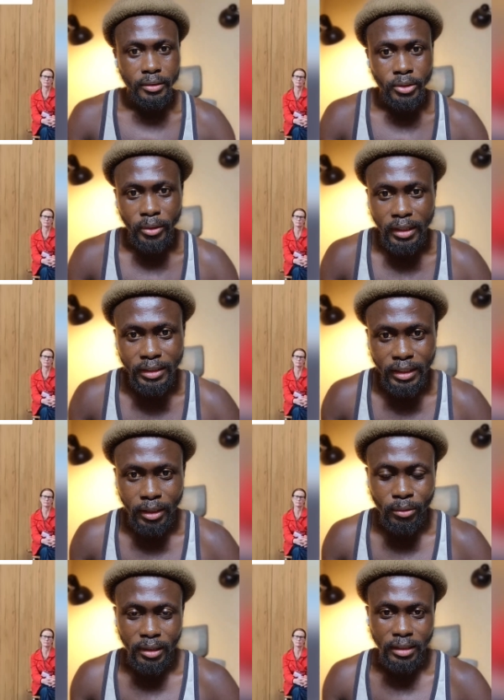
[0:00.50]
So let's take a
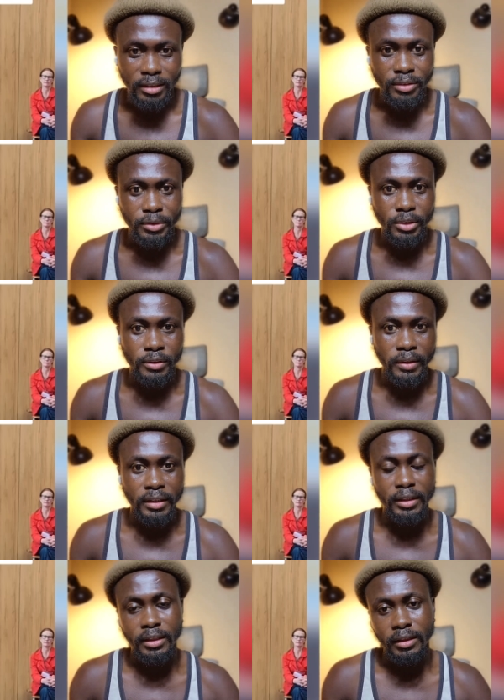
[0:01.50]
look at this video over
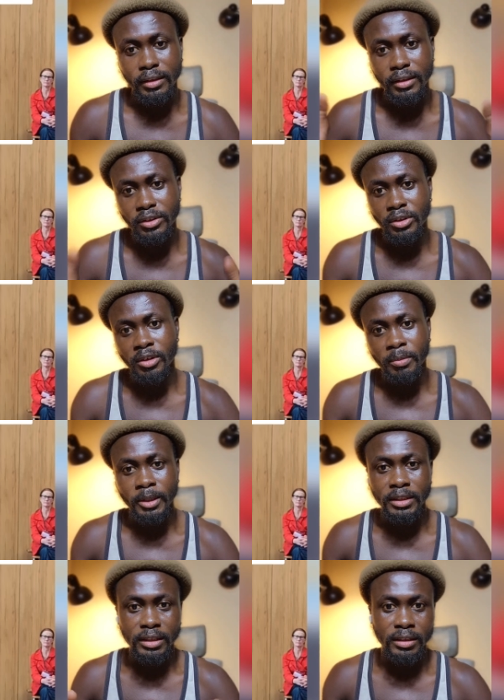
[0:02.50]
here. This young
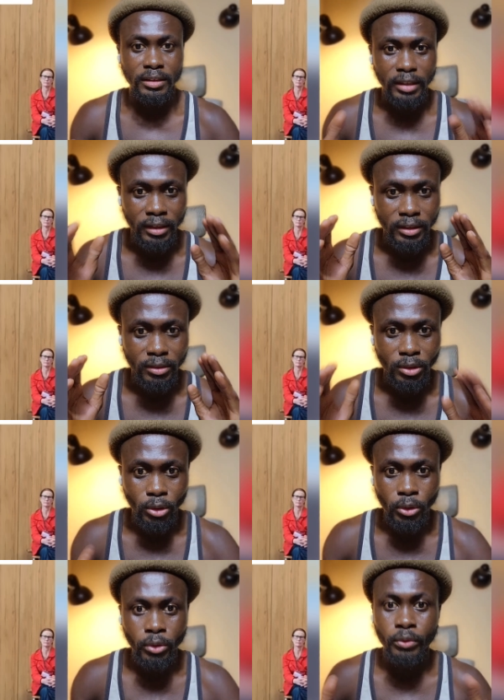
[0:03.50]
man says there's
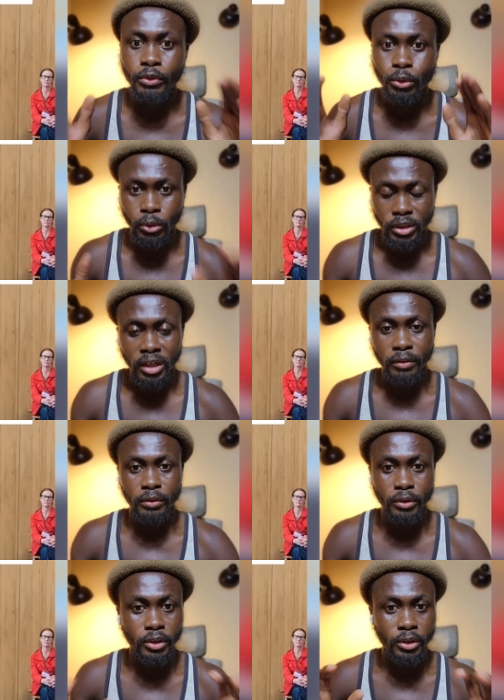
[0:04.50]
no future
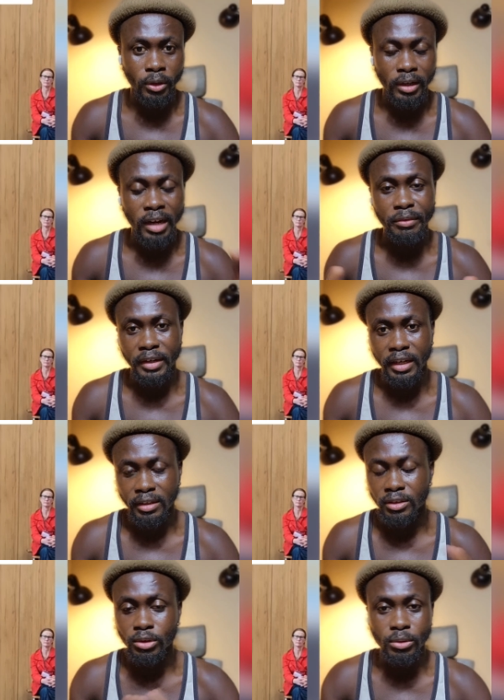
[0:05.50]
for young
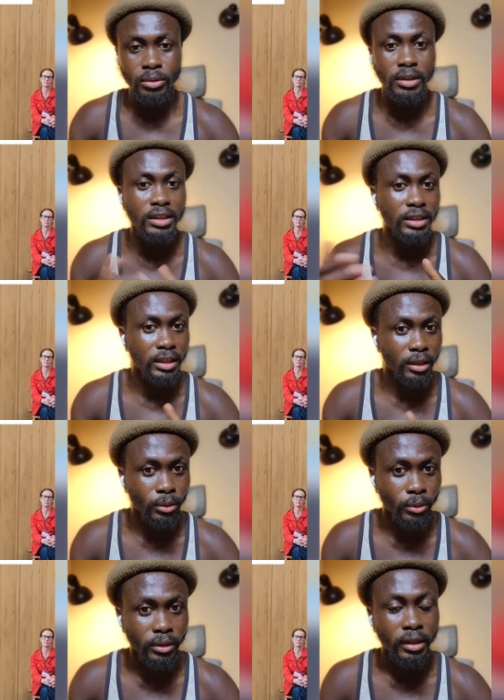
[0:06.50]
Africans. So let's take a
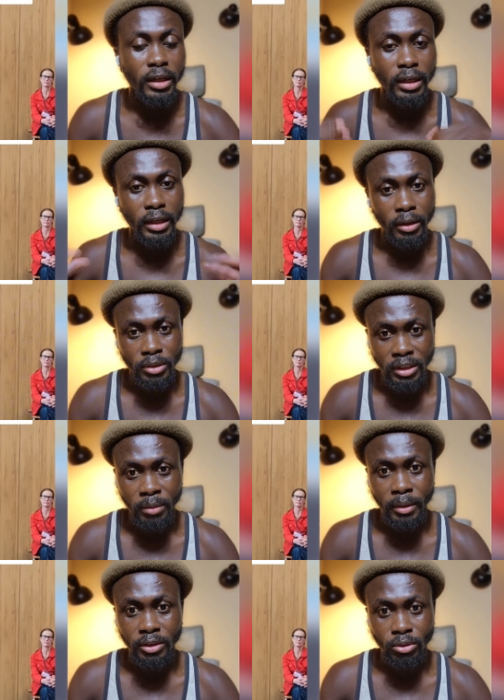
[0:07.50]
look and I'll
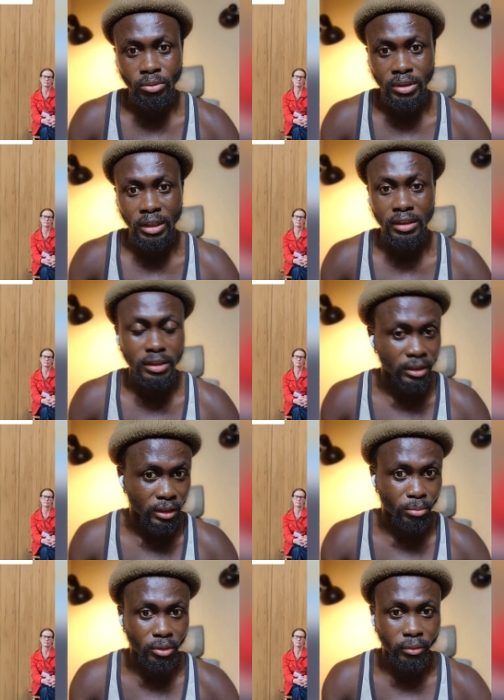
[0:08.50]
share my two cents in
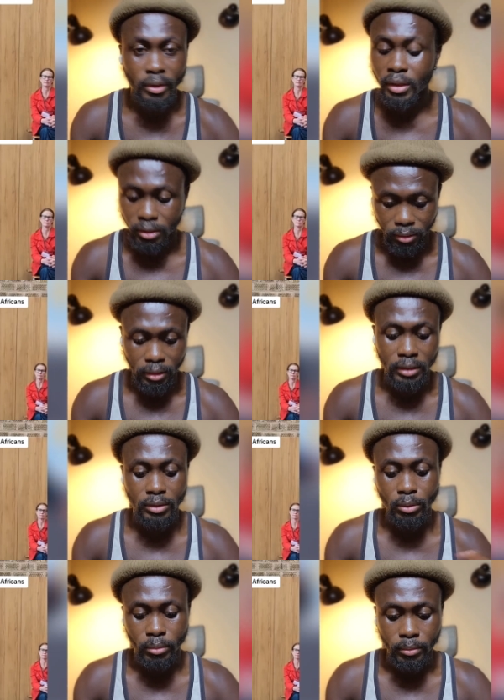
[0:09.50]
a brief. So let's go.